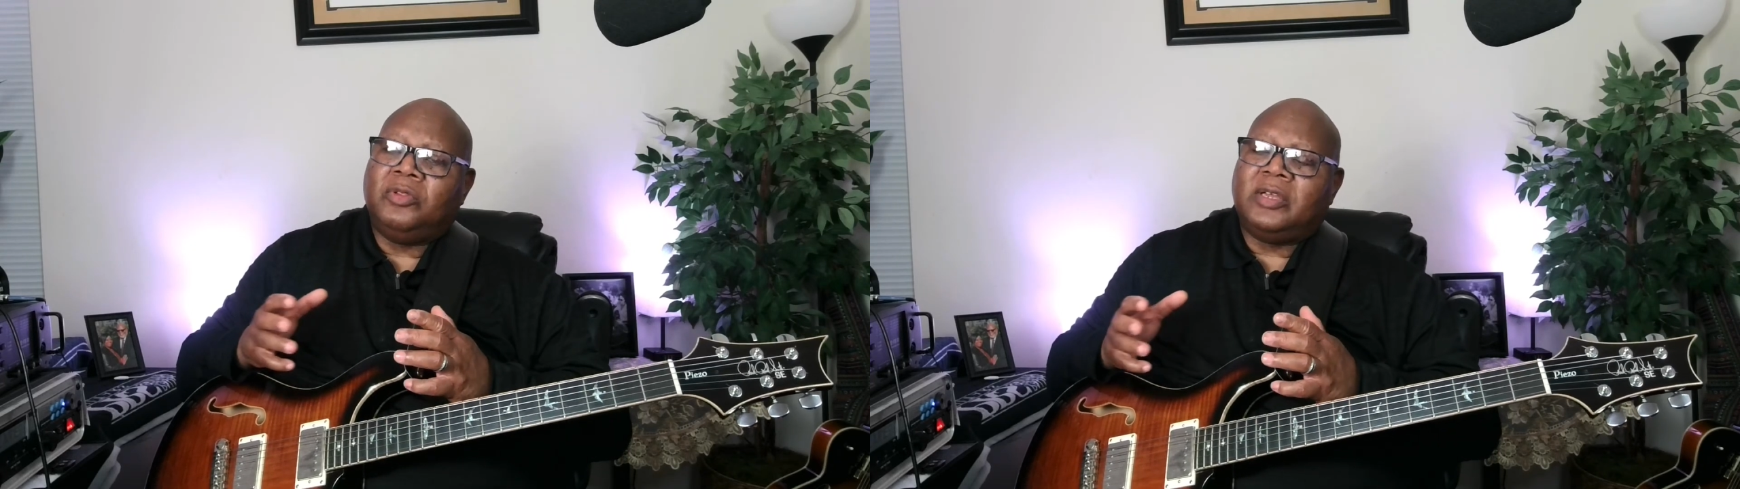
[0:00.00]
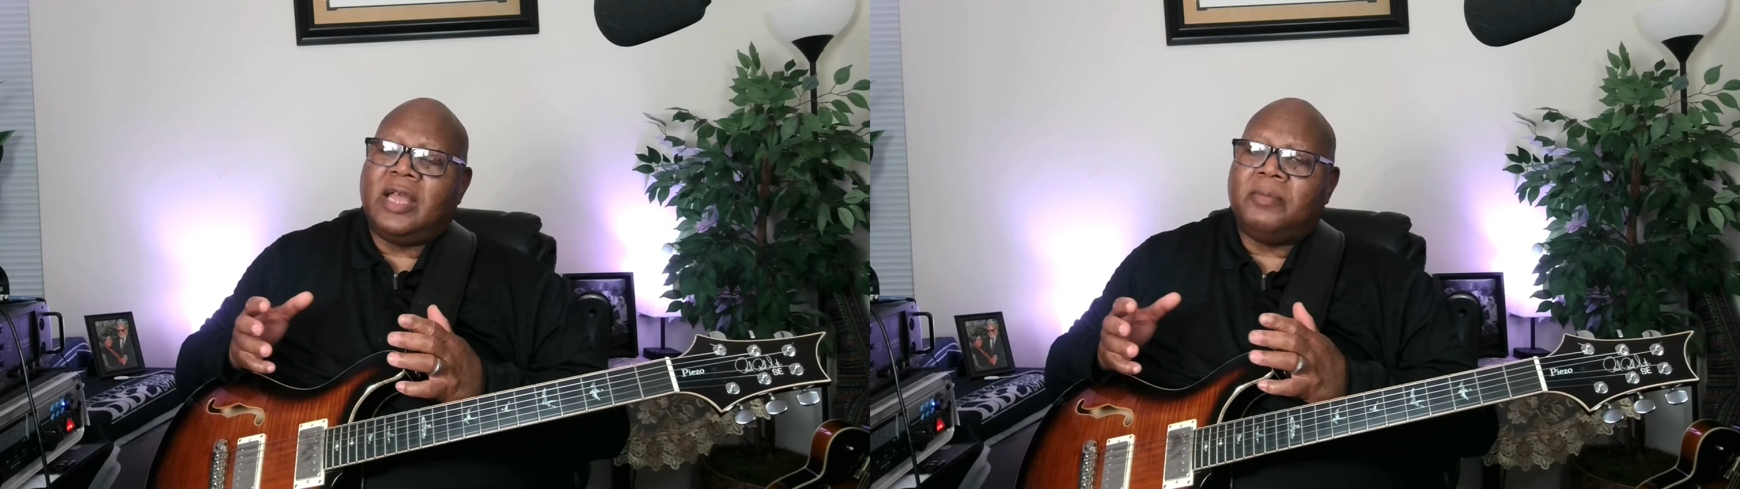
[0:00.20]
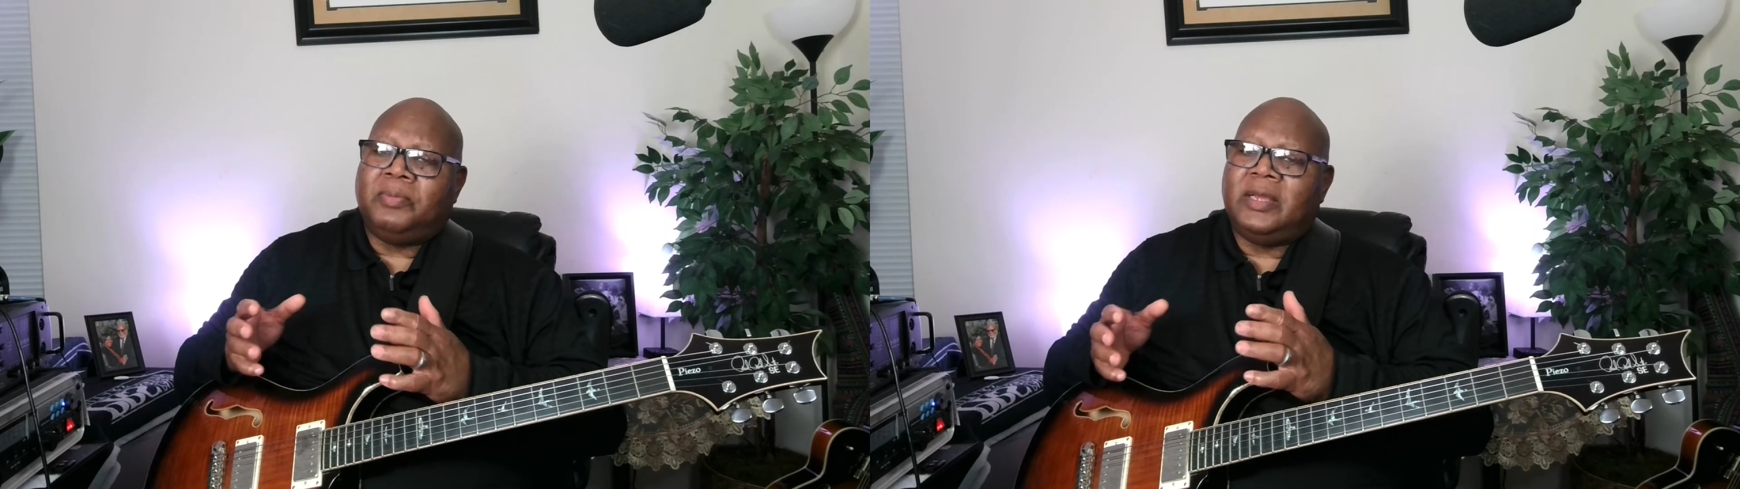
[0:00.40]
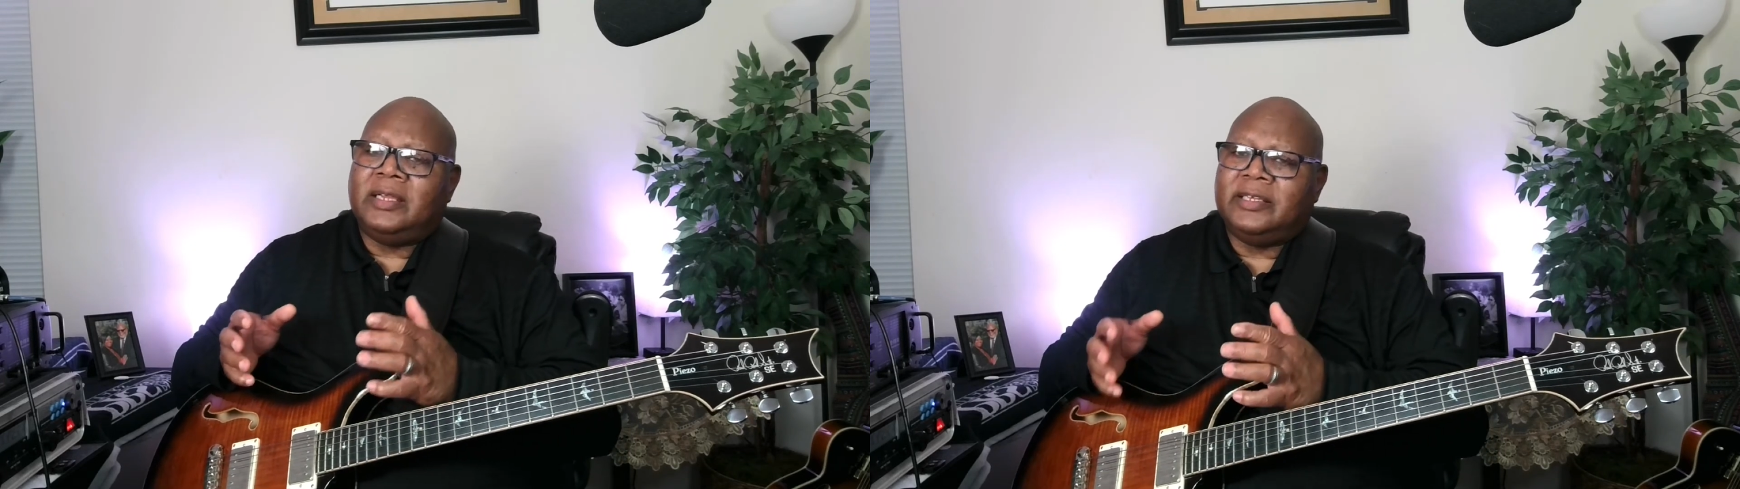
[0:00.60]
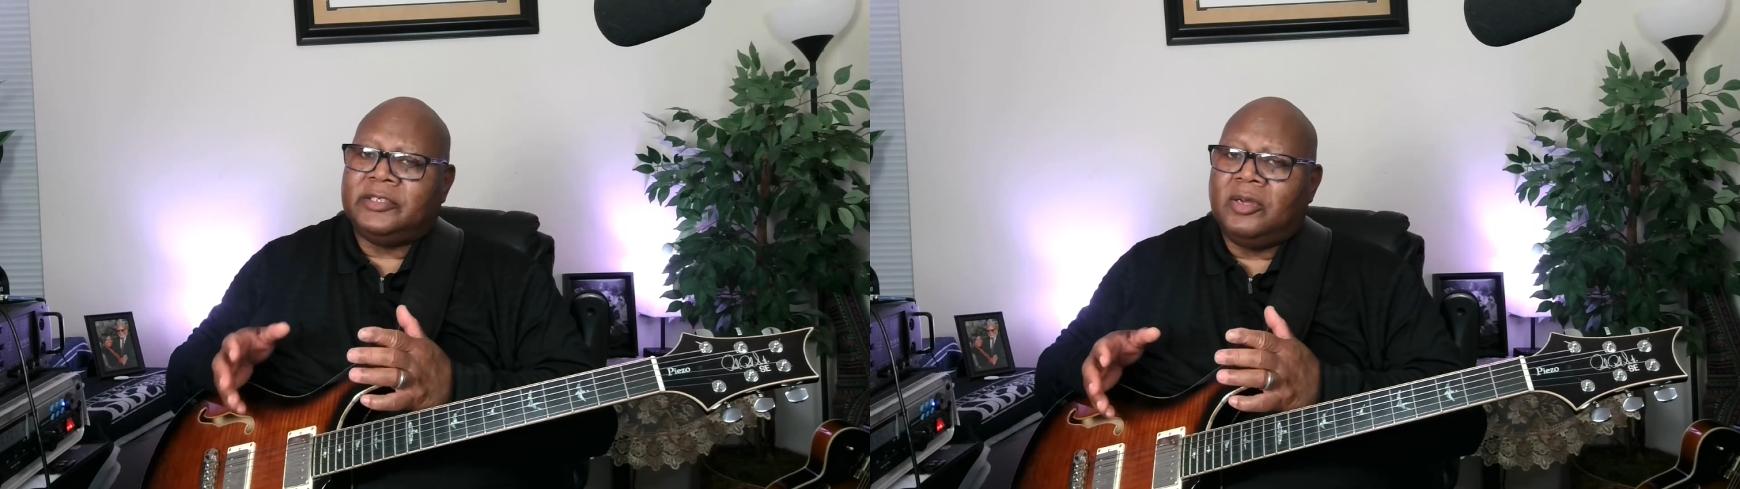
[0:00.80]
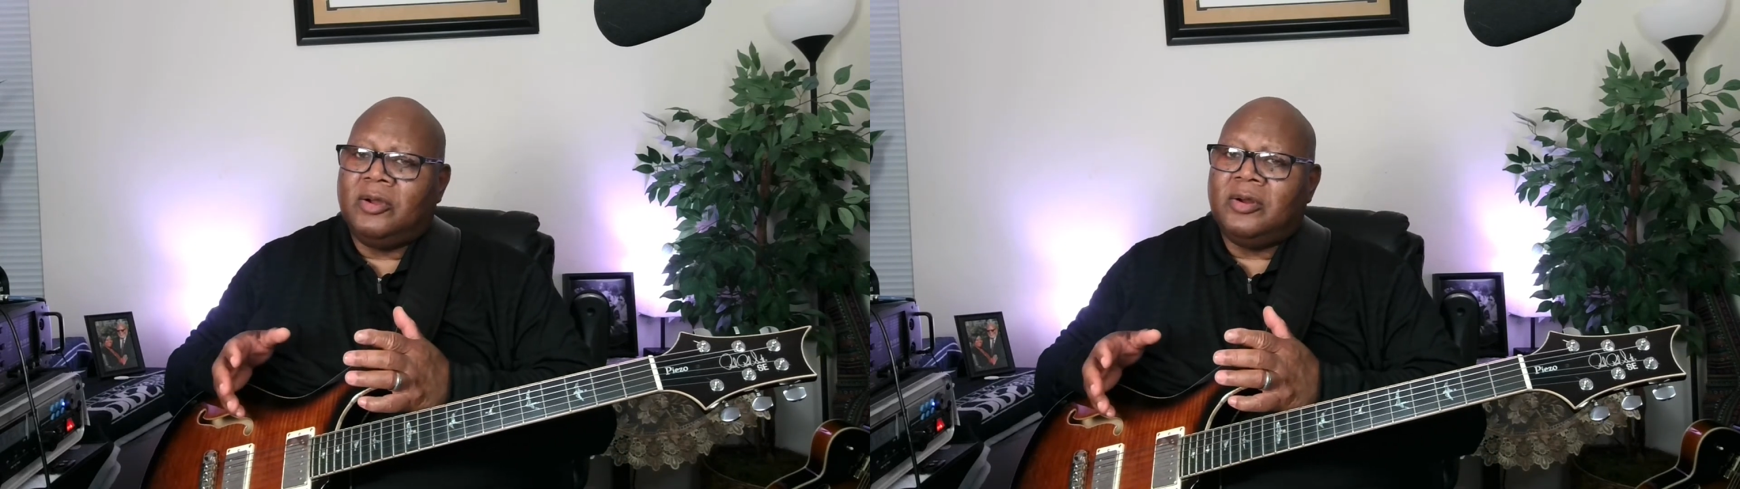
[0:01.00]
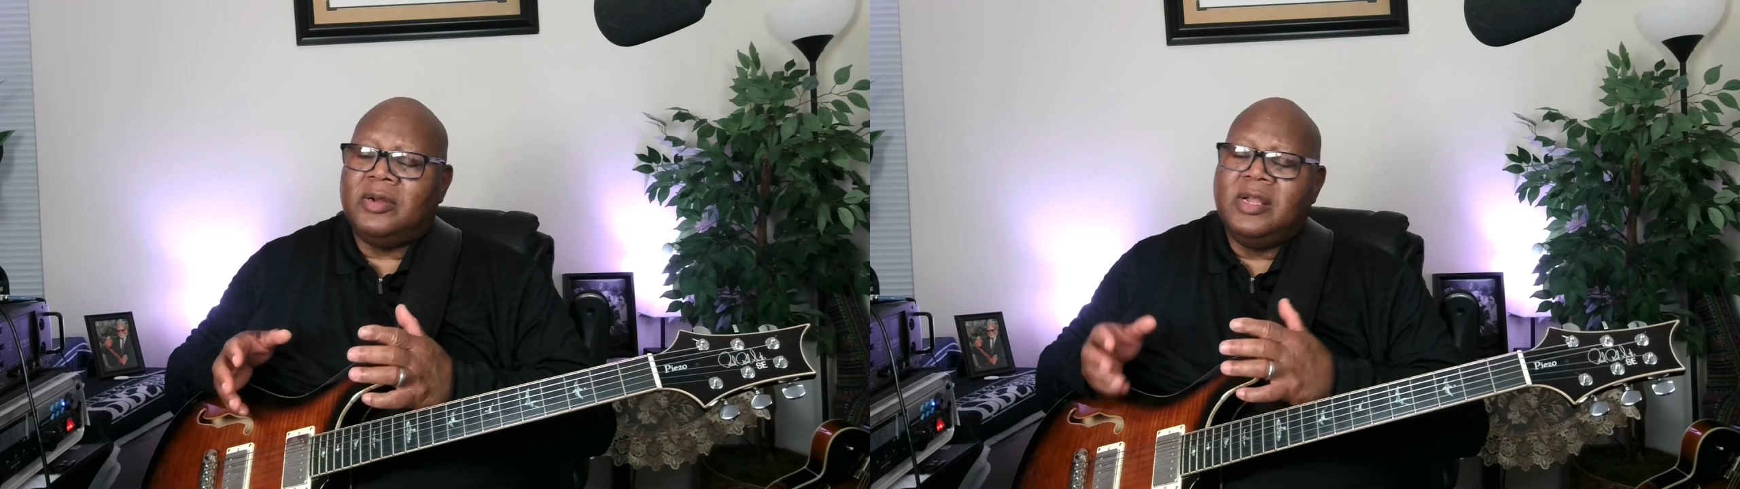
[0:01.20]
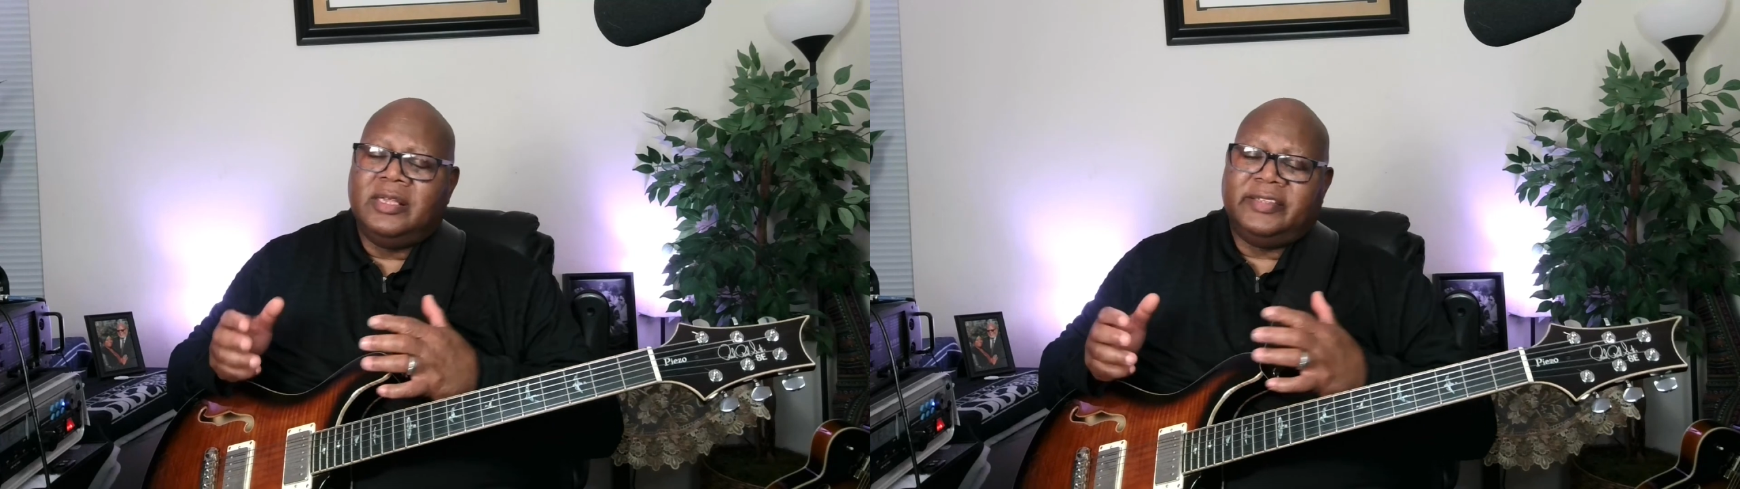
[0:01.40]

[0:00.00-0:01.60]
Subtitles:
look at playing guitar,